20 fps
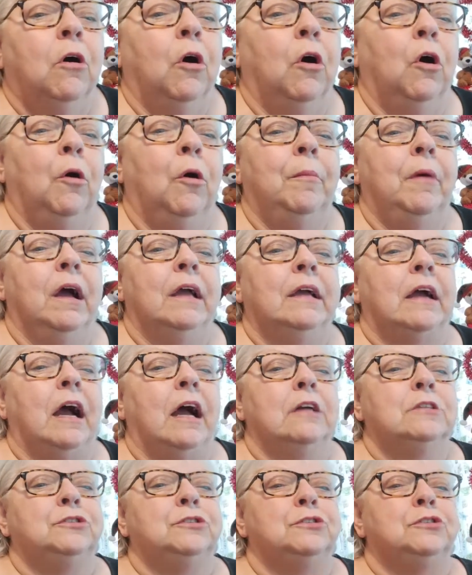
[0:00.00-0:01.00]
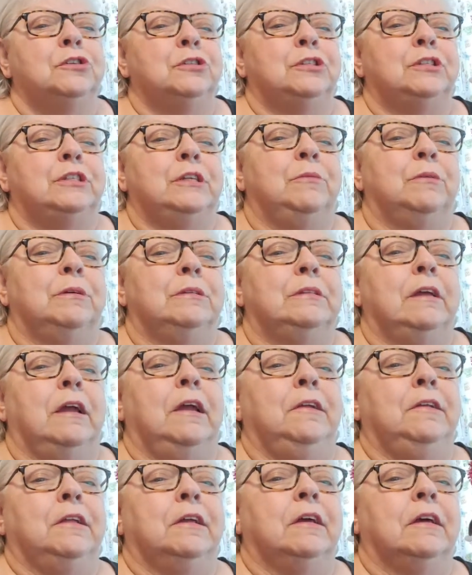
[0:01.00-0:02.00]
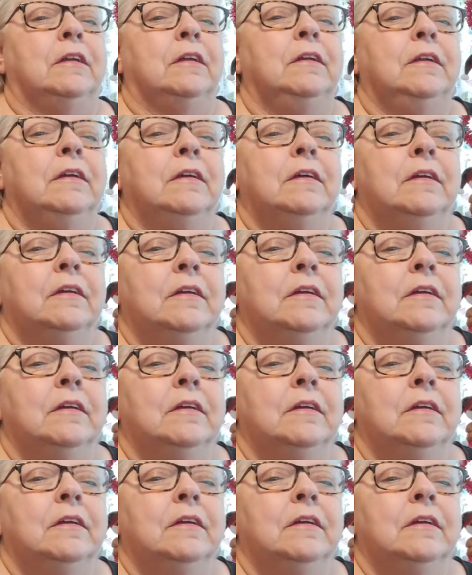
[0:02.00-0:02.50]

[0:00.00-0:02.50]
oh my gosh, you should see what they did.